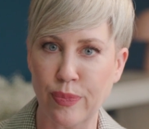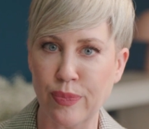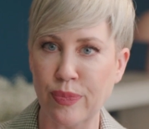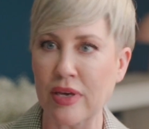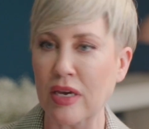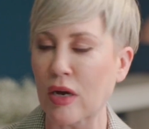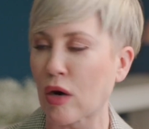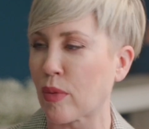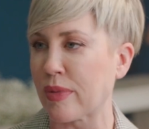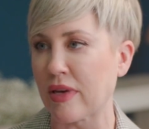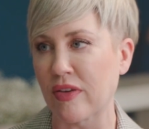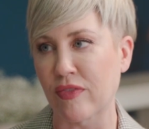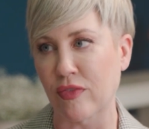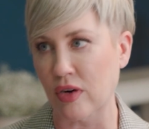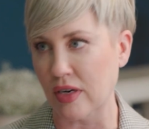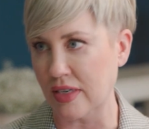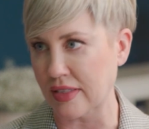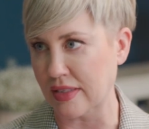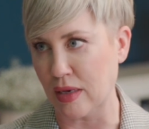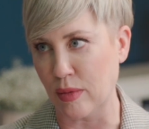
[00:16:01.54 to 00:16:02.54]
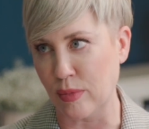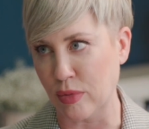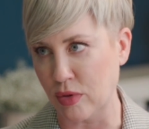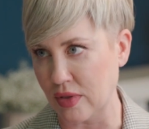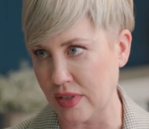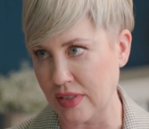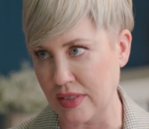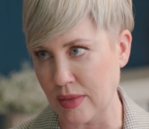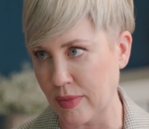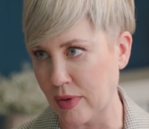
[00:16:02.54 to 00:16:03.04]
PRP, for example,
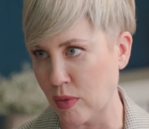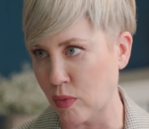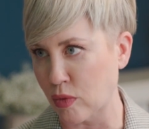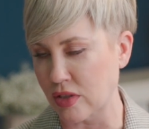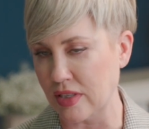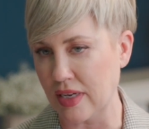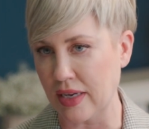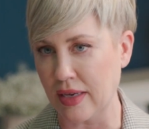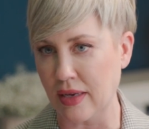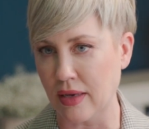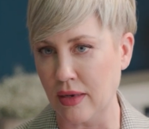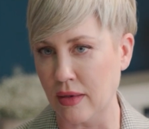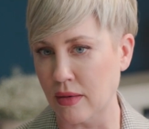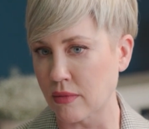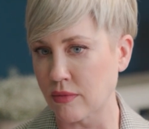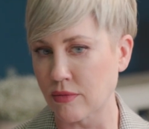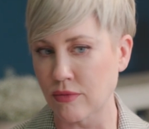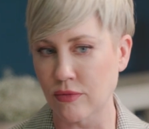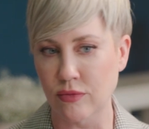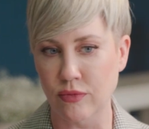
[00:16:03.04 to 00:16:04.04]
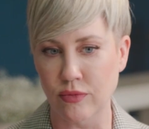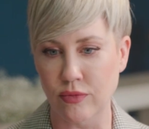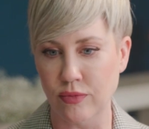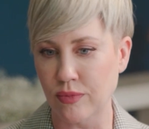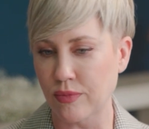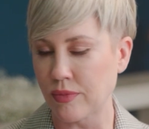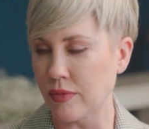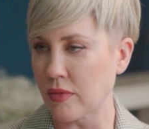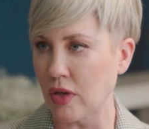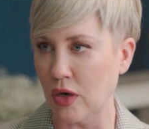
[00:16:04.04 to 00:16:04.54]
is something we're taking,
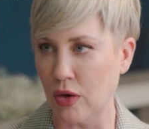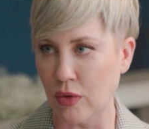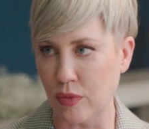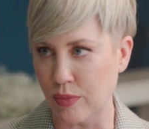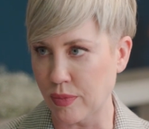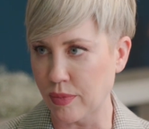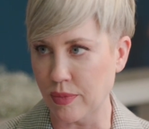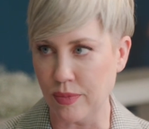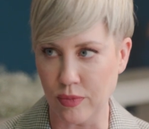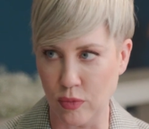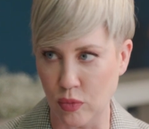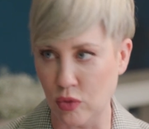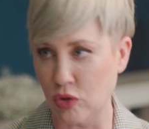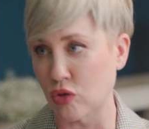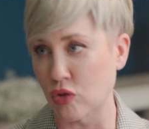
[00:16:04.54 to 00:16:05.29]
we're